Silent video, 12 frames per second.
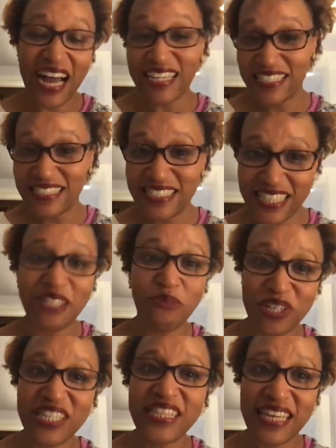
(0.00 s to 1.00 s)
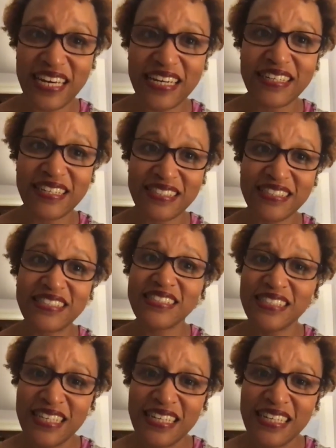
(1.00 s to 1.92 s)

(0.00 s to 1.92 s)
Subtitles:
I can celebrate that, because